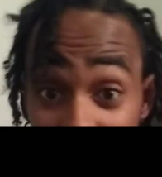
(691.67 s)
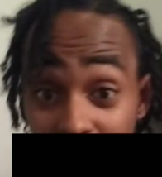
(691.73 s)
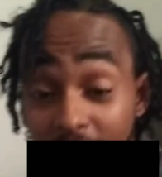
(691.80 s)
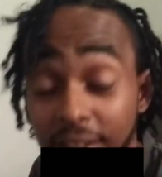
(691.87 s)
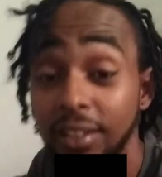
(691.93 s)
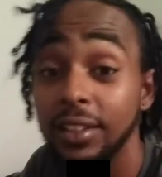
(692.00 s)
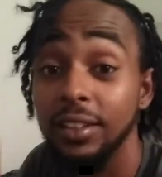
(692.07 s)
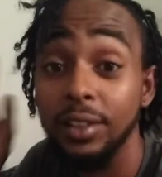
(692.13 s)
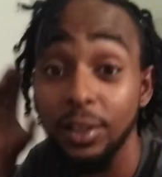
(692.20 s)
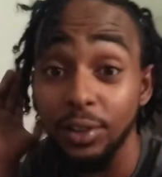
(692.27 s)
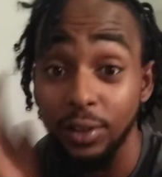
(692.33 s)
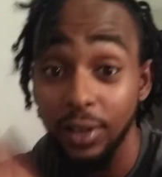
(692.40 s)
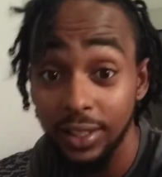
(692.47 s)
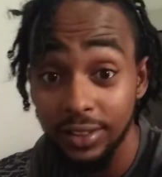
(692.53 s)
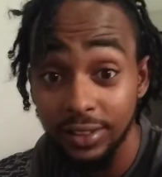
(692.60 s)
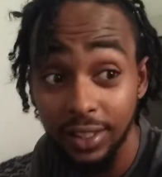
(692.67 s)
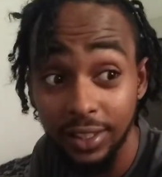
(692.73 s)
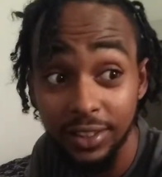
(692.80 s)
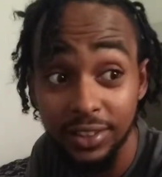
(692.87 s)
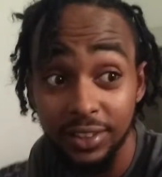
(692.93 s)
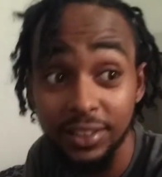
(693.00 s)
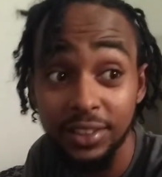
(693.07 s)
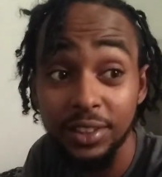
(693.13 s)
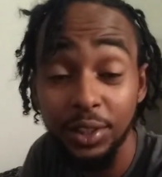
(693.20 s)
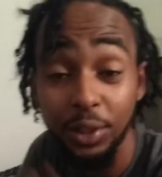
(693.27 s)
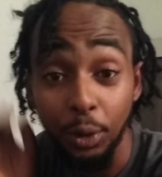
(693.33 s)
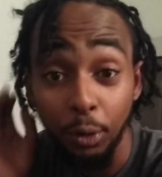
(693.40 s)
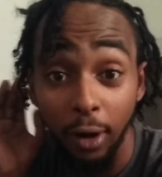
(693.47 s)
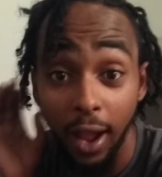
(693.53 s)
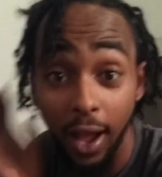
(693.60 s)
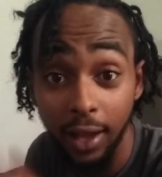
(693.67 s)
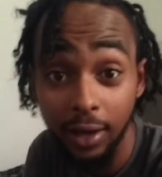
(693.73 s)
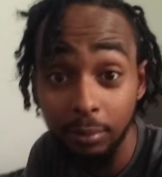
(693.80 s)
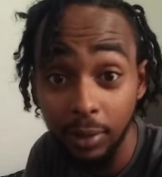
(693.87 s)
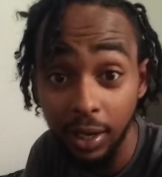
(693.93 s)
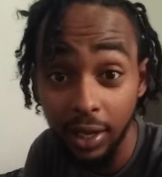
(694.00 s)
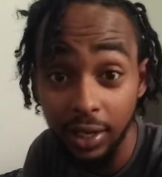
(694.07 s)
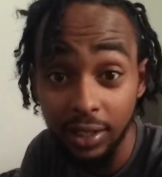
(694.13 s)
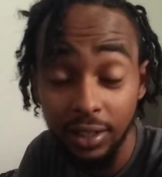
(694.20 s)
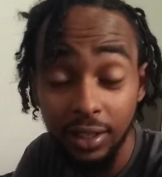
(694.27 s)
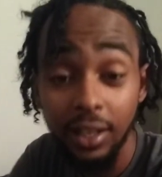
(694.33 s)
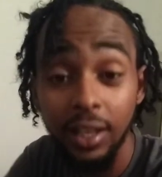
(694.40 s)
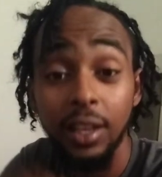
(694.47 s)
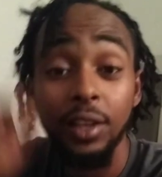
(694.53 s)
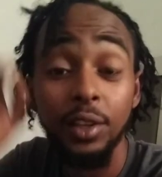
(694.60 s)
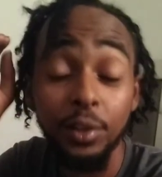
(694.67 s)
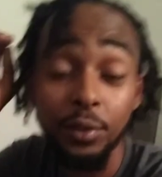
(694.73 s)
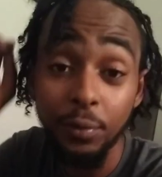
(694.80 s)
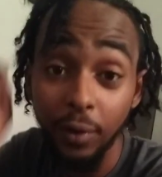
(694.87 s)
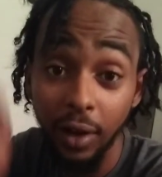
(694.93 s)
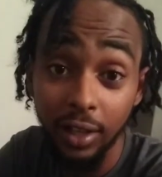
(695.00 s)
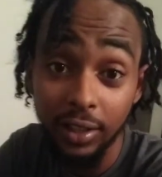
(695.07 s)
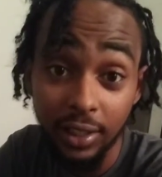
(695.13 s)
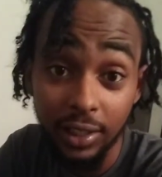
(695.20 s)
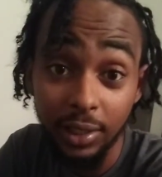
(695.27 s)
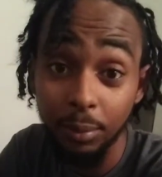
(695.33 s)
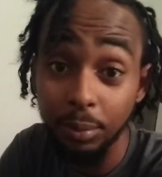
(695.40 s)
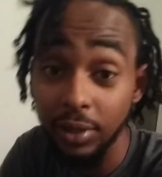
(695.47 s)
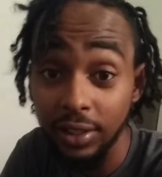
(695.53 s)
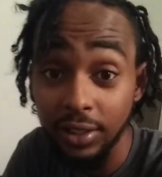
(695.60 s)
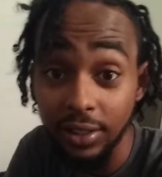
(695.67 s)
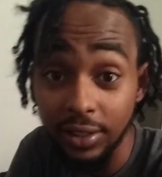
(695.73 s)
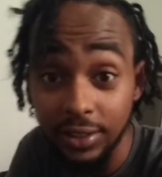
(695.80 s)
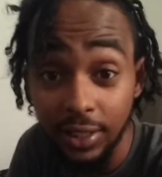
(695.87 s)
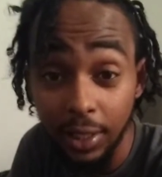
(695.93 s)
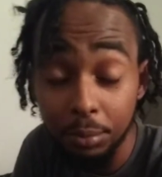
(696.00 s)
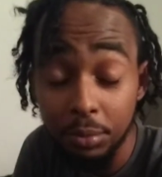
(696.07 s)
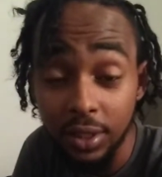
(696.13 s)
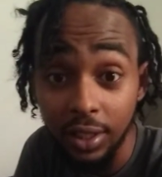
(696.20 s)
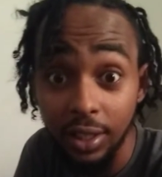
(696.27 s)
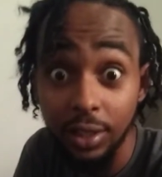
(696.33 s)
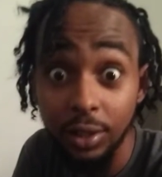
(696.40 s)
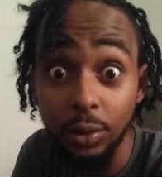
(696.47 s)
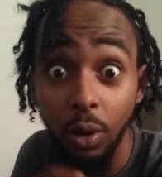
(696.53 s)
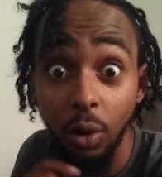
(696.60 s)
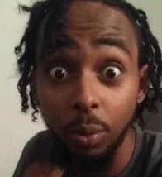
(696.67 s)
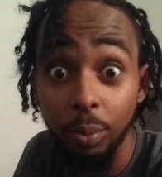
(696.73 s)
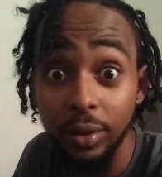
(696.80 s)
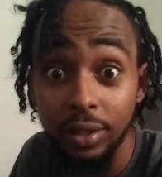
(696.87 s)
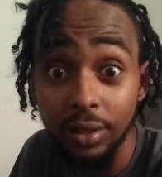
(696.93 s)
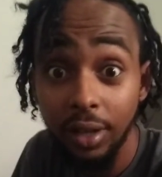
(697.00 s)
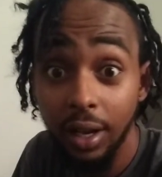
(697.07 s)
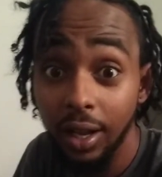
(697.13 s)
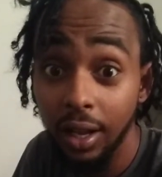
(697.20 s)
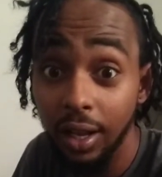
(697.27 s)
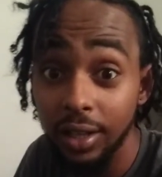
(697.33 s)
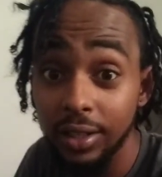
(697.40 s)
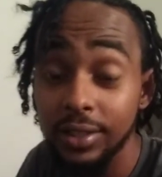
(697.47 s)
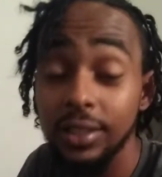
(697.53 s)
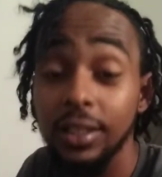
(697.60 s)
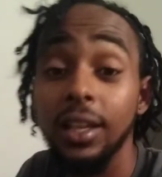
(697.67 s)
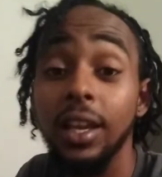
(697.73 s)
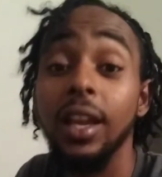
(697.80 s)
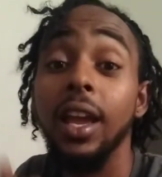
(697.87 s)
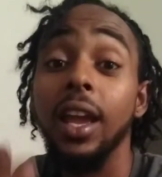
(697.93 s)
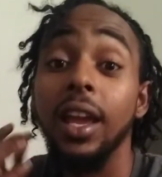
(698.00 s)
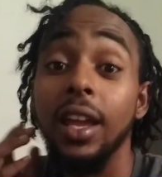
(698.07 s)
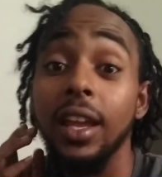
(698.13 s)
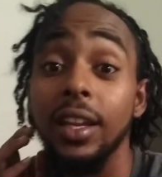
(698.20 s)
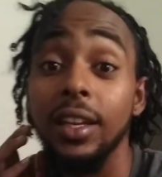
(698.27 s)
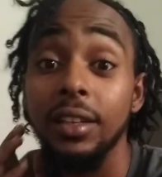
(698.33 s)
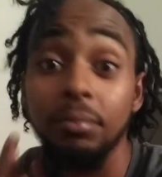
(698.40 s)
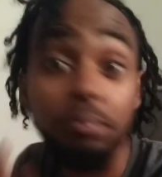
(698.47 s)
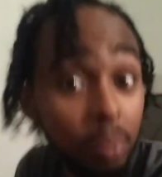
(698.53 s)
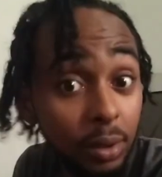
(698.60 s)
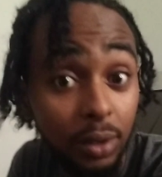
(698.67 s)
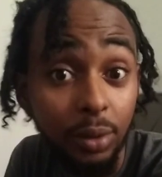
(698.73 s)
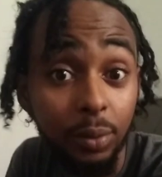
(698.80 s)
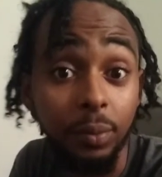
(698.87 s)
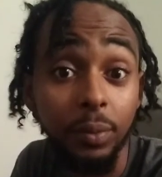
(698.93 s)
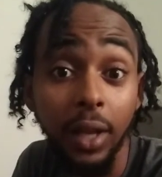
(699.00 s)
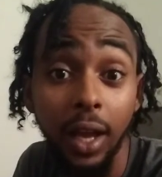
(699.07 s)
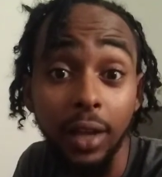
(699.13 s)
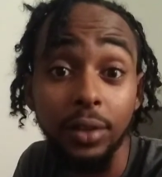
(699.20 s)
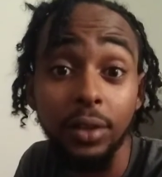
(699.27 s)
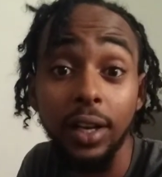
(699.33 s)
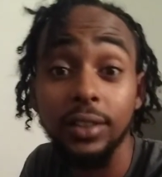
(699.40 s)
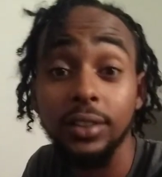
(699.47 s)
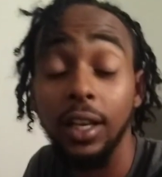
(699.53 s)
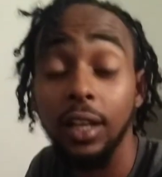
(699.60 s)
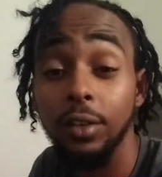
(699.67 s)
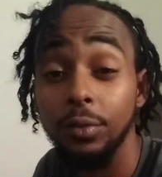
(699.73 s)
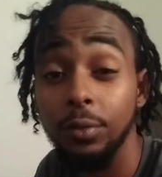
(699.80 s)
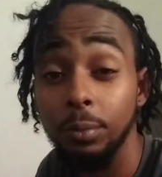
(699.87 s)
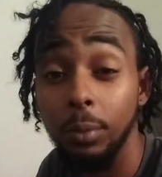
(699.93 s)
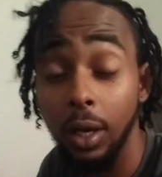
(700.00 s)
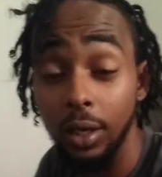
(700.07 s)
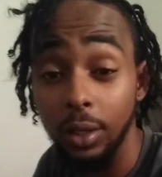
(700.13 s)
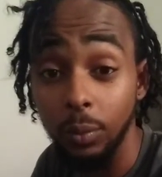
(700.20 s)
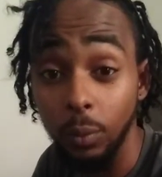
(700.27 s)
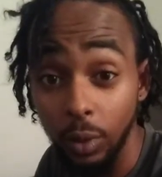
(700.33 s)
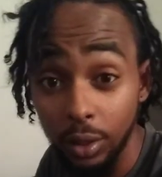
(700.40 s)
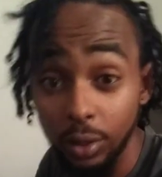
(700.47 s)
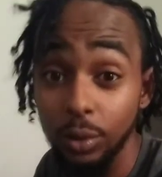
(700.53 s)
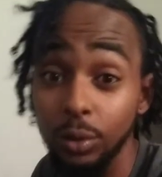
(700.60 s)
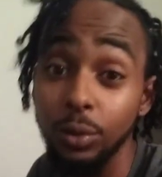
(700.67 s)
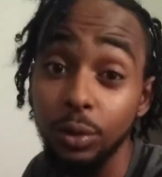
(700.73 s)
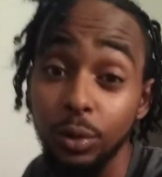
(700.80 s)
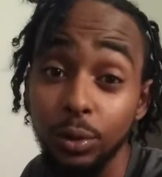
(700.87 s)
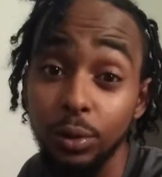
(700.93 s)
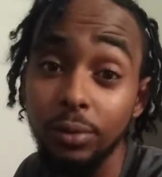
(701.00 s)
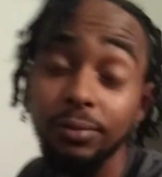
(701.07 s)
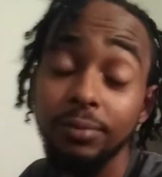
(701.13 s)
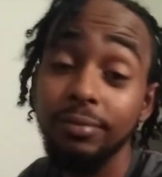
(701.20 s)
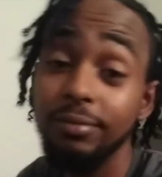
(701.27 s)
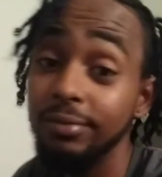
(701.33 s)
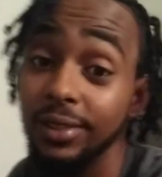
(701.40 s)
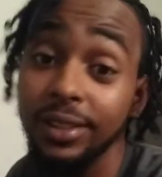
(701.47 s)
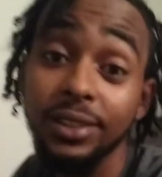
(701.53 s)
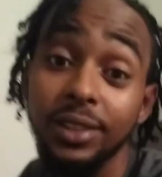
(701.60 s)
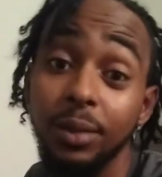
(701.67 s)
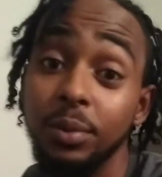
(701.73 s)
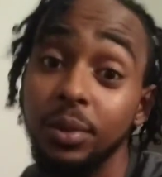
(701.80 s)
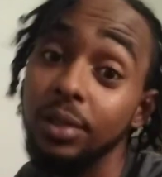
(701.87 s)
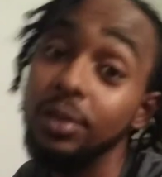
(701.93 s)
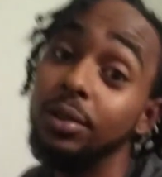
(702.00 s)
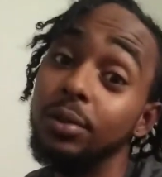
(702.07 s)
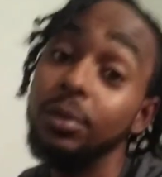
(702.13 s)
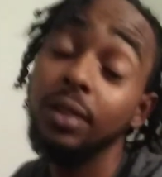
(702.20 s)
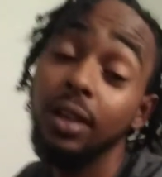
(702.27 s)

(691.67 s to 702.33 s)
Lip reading: it. Congratulations, you are out of body. You finally completed step 10. You open your eyes and boom, now you're outside of your body. What do you do? It's up to you.